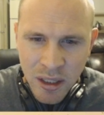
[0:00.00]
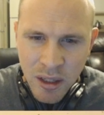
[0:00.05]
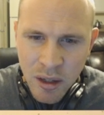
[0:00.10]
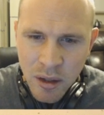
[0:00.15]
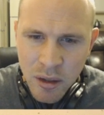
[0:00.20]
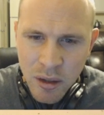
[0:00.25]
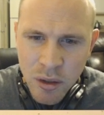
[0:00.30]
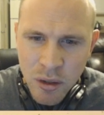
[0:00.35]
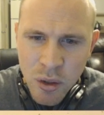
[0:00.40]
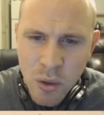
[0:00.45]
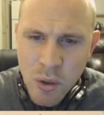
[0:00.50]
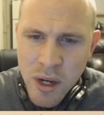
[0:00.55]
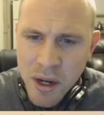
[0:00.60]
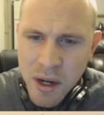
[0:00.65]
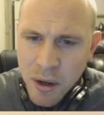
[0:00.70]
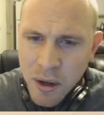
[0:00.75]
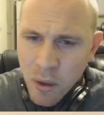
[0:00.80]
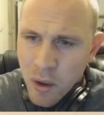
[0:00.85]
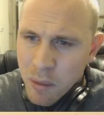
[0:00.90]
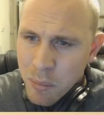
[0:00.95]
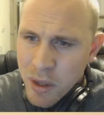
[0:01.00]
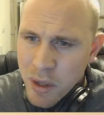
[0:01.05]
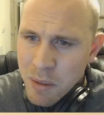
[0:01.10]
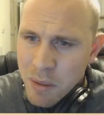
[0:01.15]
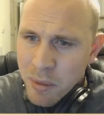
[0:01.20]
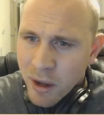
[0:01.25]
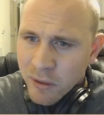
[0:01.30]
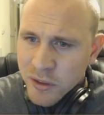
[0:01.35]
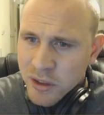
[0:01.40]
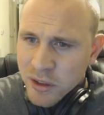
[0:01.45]
New hero MP
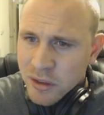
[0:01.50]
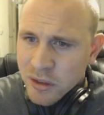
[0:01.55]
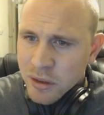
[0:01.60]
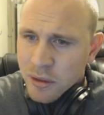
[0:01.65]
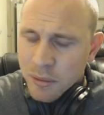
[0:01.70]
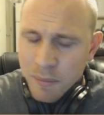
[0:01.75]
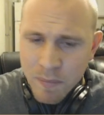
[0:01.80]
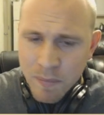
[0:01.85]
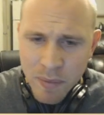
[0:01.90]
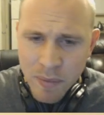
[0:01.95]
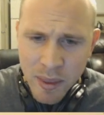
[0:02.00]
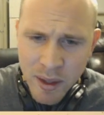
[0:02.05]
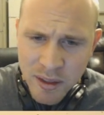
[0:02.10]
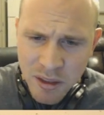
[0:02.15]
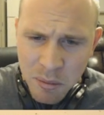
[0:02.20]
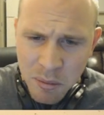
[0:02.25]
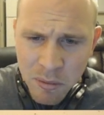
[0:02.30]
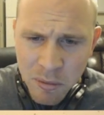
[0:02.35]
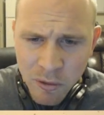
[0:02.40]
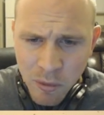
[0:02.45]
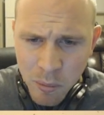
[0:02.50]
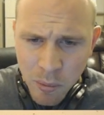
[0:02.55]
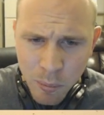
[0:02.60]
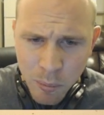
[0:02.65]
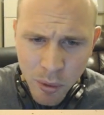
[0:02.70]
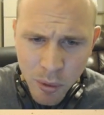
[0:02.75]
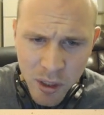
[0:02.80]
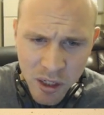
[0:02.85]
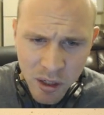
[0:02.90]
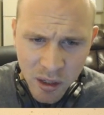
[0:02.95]
buffs. Some of them are
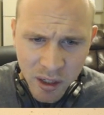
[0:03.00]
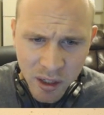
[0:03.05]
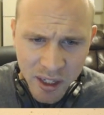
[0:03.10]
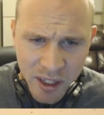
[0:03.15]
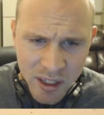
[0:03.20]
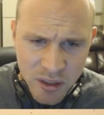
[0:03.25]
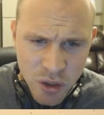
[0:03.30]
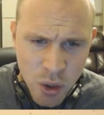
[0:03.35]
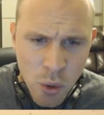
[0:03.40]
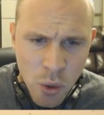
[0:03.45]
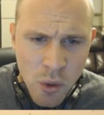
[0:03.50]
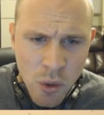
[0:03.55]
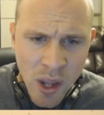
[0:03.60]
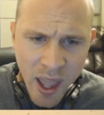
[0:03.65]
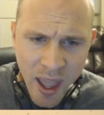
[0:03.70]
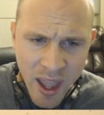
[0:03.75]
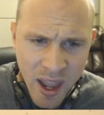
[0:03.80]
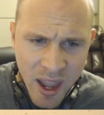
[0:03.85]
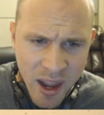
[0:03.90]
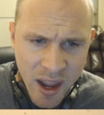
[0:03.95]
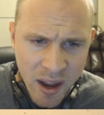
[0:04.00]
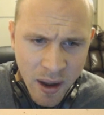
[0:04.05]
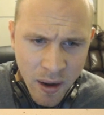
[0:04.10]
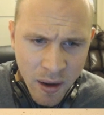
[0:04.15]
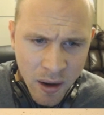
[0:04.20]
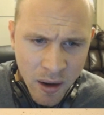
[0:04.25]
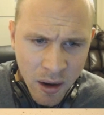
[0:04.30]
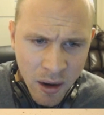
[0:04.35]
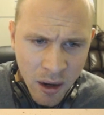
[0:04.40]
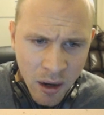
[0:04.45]
pretty good, like a 2K
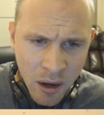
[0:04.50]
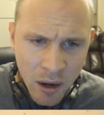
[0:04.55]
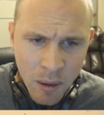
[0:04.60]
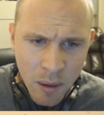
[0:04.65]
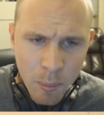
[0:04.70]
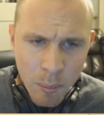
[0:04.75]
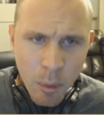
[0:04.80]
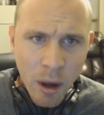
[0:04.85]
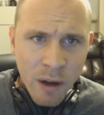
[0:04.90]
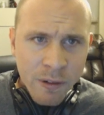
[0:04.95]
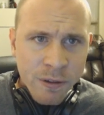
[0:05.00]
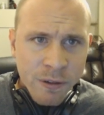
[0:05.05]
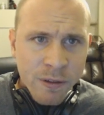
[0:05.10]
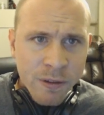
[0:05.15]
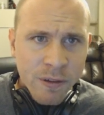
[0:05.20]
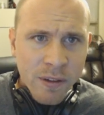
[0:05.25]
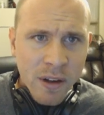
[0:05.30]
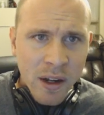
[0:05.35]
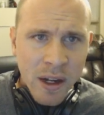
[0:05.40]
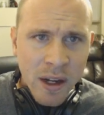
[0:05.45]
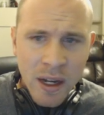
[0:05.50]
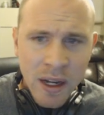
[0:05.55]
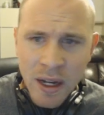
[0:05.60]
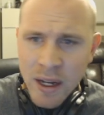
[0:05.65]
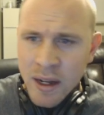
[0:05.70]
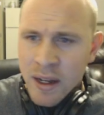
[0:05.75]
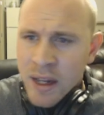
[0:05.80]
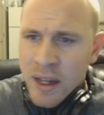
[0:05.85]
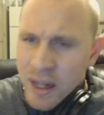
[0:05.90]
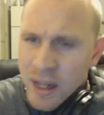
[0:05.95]
buff.
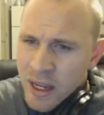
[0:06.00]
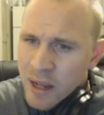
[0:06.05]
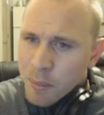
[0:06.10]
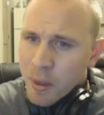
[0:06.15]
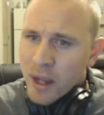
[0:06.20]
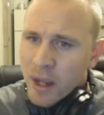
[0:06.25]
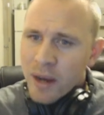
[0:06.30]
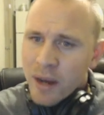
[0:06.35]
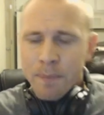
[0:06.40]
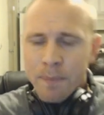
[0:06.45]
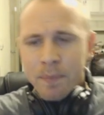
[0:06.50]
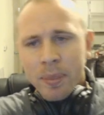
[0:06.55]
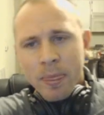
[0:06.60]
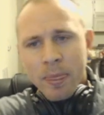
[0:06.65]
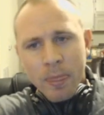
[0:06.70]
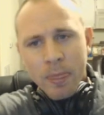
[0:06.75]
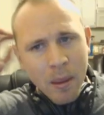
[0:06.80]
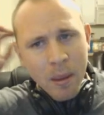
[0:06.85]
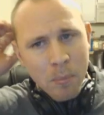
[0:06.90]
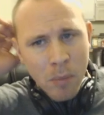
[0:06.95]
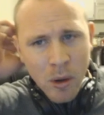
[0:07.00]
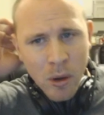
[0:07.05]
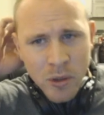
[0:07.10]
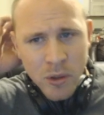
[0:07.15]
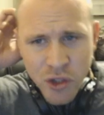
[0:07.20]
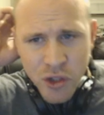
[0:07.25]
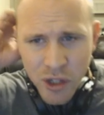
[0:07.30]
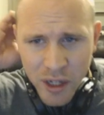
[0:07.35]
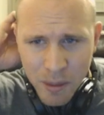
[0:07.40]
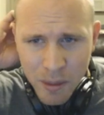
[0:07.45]
But most
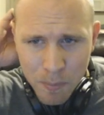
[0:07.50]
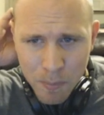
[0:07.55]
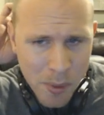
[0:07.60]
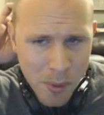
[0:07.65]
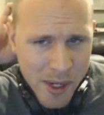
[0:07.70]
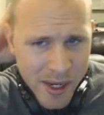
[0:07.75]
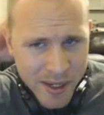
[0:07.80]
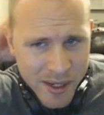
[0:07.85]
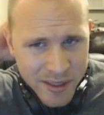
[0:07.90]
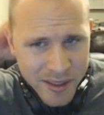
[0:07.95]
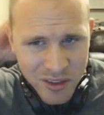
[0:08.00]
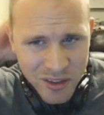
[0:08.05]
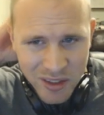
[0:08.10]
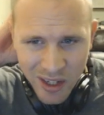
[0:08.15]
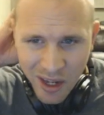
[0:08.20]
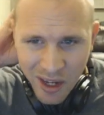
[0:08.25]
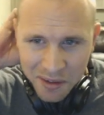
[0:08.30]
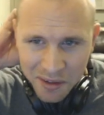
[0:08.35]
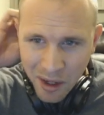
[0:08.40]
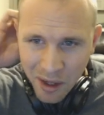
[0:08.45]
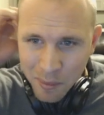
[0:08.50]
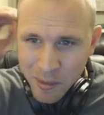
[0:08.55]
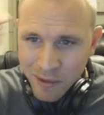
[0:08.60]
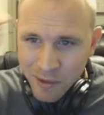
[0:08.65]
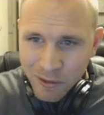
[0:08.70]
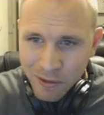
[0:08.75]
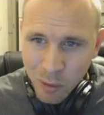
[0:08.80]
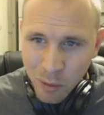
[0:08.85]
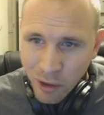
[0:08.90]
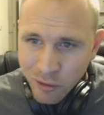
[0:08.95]
of your MP is not coming
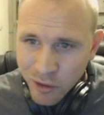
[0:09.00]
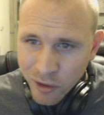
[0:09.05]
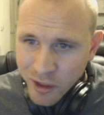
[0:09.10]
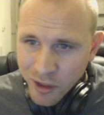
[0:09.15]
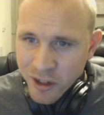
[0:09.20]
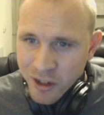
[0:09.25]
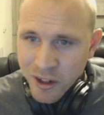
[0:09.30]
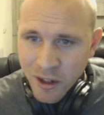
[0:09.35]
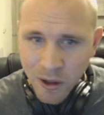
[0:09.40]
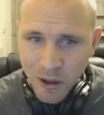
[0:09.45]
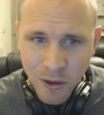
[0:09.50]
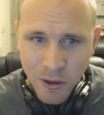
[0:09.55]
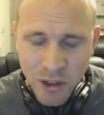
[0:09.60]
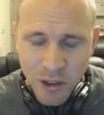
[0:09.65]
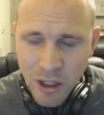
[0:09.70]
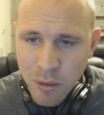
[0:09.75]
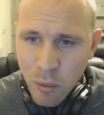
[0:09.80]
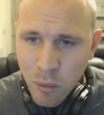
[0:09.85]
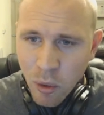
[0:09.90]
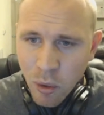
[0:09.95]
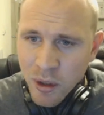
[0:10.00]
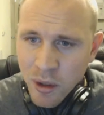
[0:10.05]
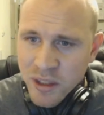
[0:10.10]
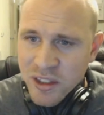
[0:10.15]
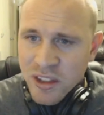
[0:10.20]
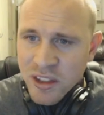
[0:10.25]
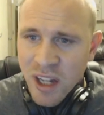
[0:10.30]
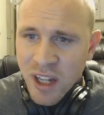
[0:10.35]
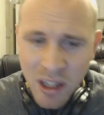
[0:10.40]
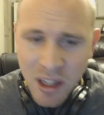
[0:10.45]
from leveling your heroes anymore.
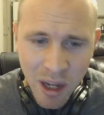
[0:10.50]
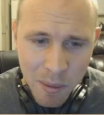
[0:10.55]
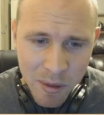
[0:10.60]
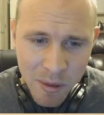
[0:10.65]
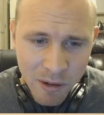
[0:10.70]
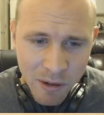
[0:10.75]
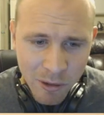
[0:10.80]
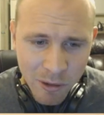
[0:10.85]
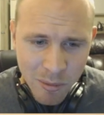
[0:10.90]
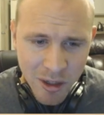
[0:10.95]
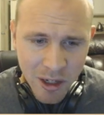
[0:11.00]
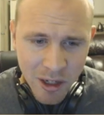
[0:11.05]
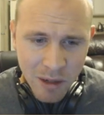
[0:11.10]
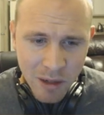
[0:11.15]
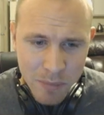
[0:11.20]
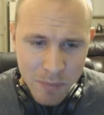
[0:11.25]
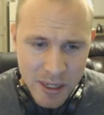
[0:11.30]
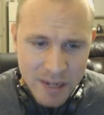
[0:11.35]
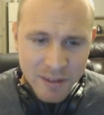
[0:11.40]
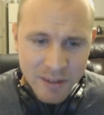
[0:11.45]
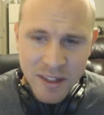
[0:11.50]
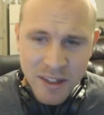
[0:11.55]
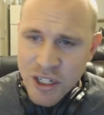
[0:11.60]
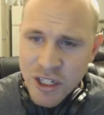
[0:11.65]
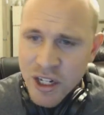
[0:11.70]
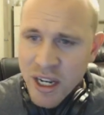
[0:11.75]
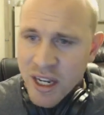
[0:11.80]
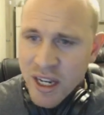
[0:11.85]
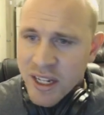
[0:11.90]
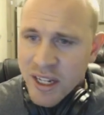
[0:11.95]
It's not coming from your MP
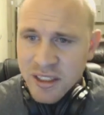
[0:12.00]
regen.